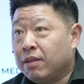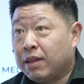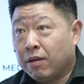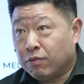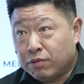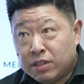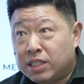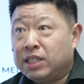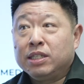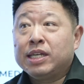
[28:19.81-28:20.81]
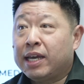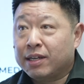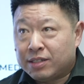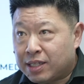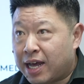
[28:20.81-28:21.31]
that really take
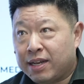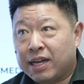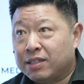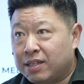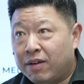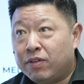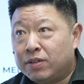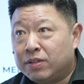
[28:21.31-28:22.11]
it to that next level.